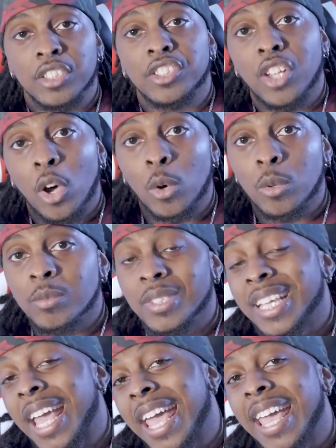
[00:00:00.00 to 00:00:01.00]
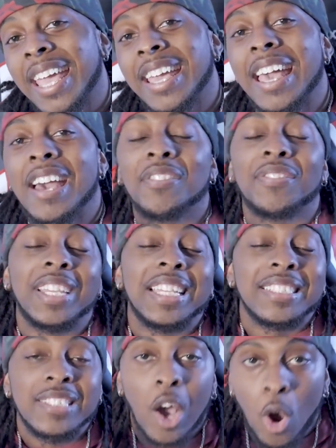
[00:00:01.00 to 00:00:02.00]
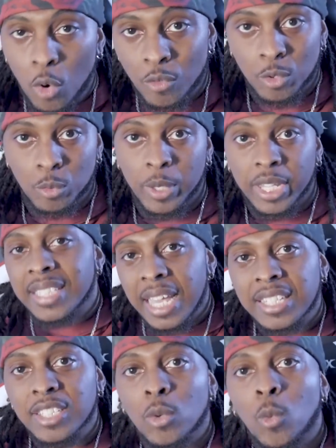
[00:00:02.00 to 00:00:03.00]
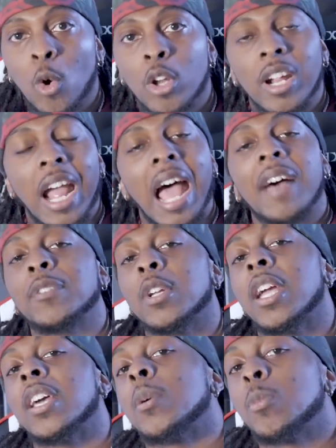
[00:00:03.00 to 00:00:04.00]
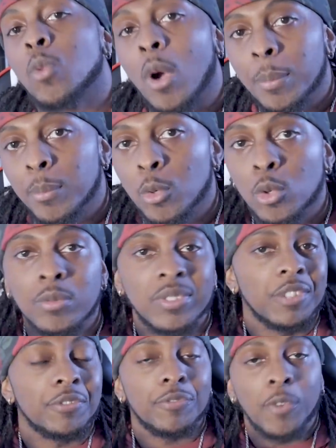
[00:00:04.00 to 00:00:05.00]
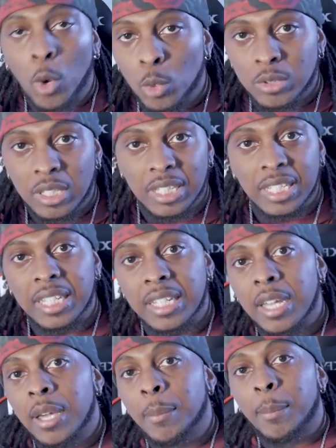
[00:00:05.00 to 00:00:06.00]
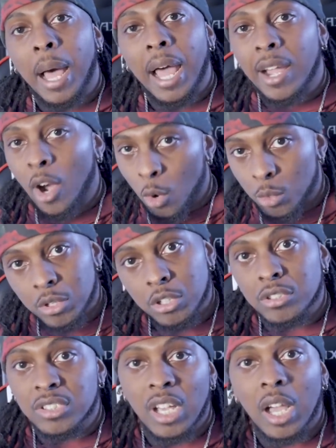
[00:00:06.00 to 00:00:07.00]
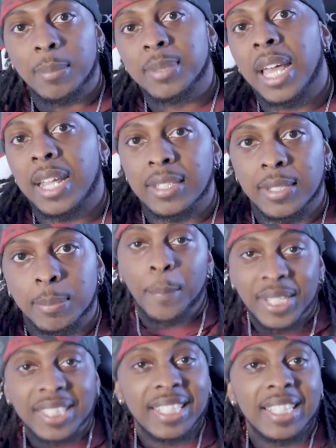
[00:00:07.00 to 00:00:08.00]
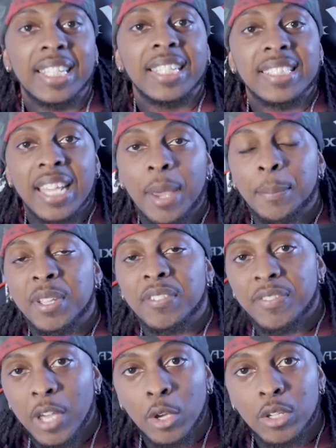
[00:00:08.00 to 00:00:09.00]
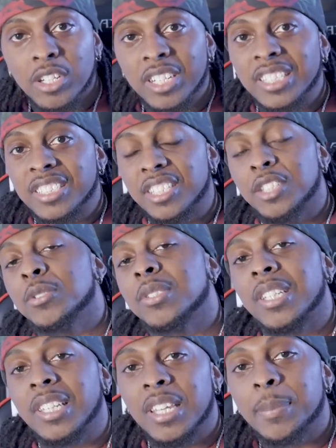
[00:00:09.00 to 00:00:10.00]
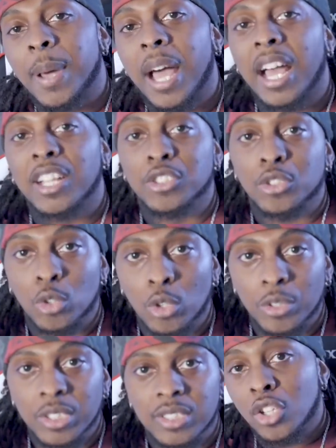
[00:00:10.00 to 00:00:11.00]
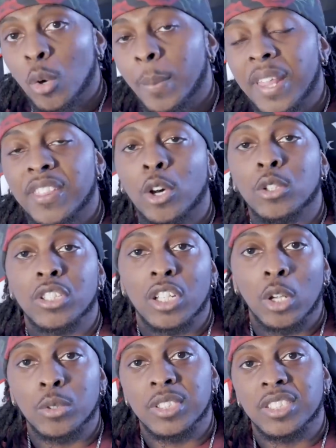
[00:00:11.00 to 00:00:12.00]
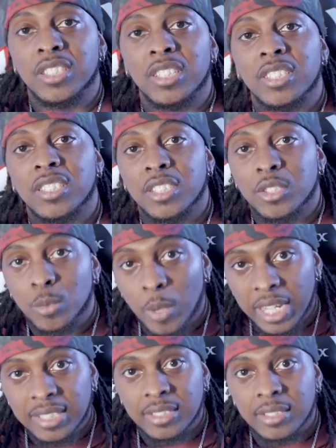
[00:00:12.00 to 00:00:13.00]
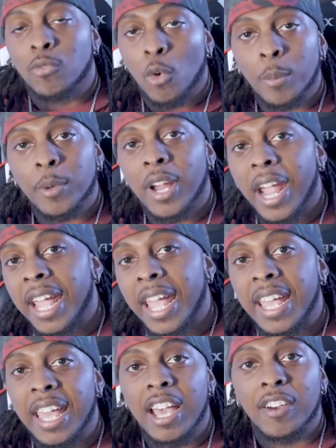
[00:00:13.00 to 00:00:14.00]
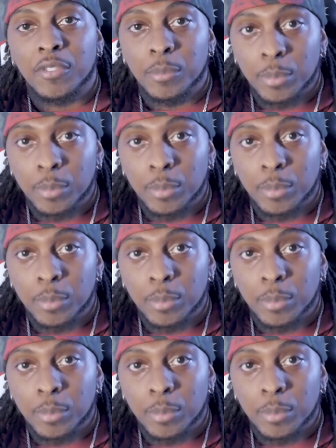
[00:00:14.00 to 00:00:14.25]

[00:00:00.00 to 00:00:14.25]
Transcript: So, the AAF is over with, dead in the water after an abrupt move to fold the league by owner Tom Dundon. But the league's epic failure continues to leave behind stories told by those closest to the situation, former AAF